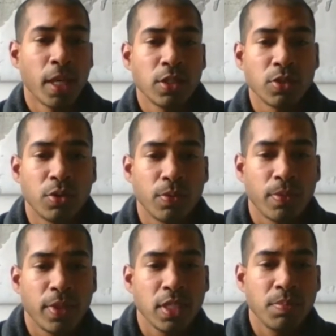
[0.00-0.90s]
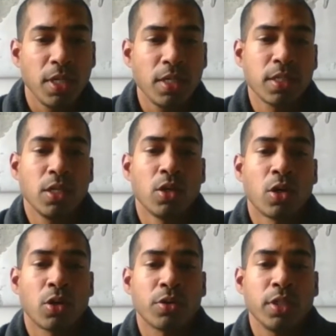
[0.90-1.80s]
So this means that you
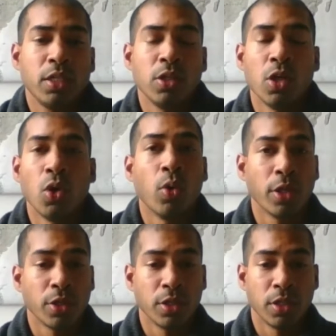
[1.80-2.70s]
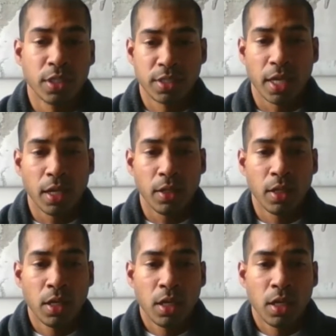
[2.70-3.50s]
already know what you're going to sell.